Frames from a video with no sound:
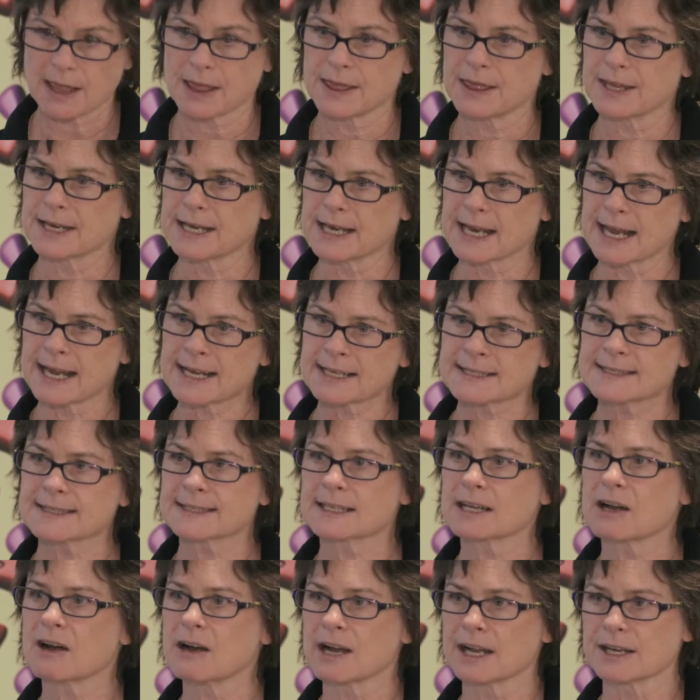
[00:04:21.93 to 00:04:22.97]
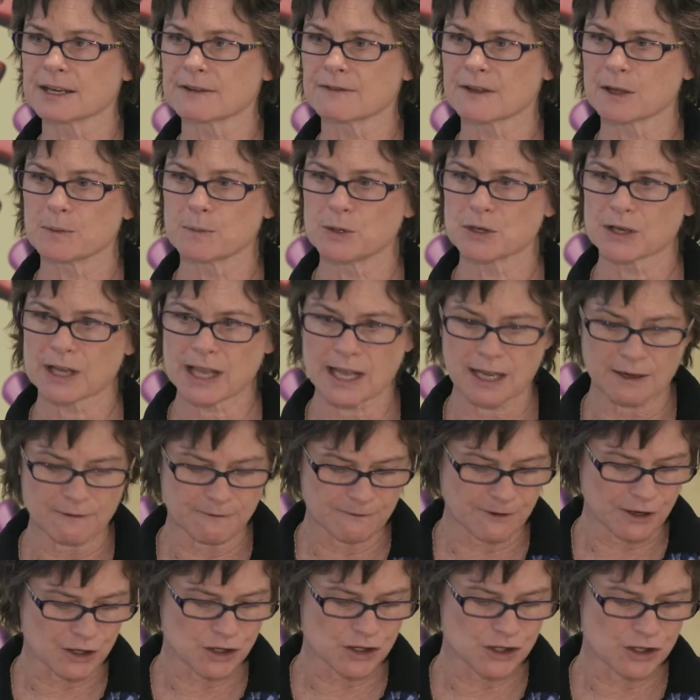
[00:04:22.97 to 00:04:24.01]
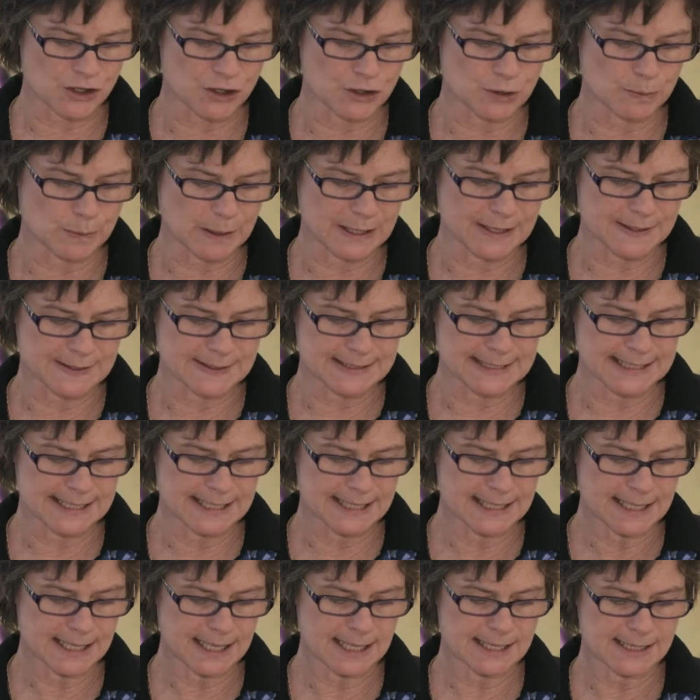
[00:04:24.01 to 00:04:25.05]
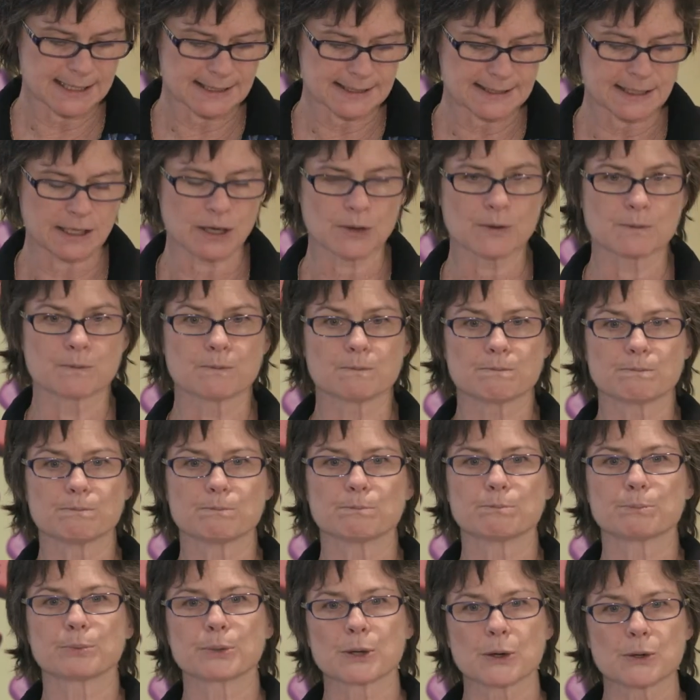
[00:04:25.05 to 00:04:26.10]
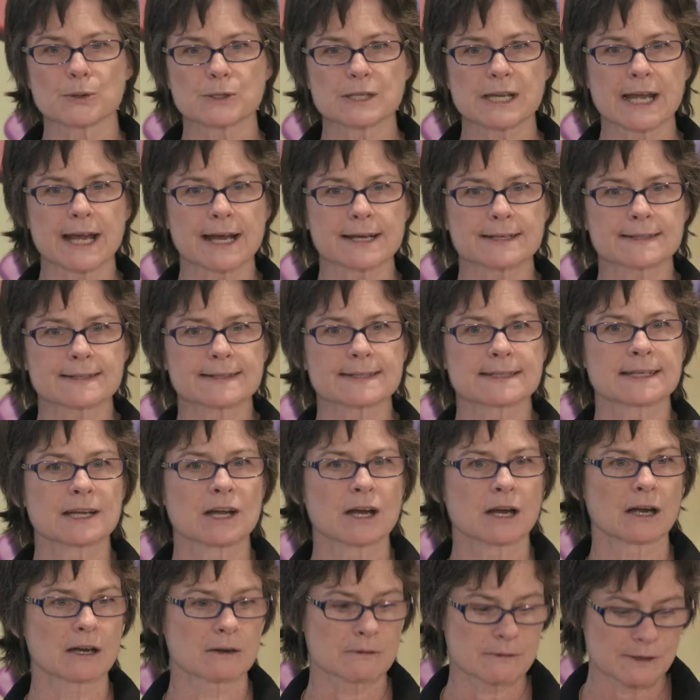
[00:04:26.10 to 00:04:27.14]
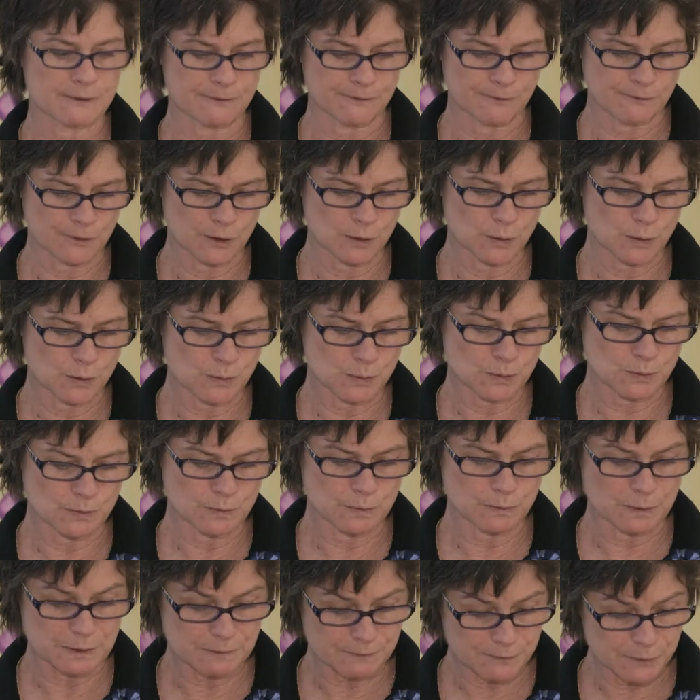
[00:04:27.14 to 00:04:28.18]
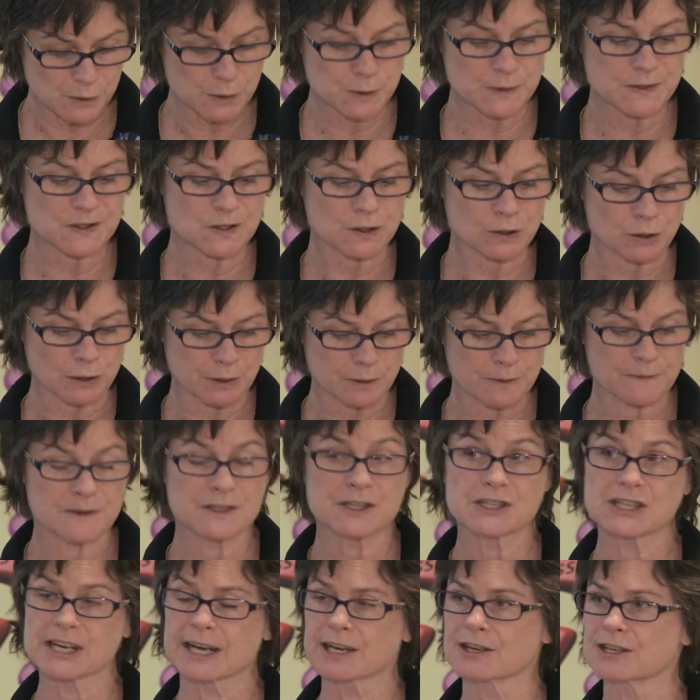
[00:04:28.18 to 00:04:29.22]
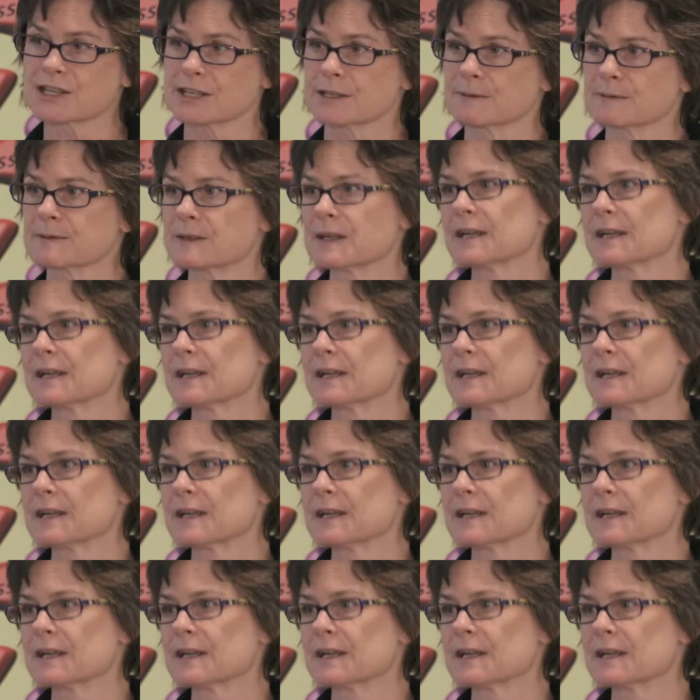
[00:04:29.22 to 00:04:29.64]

The next kind of communicative function you might see is a protest, a refusal, or a rejection.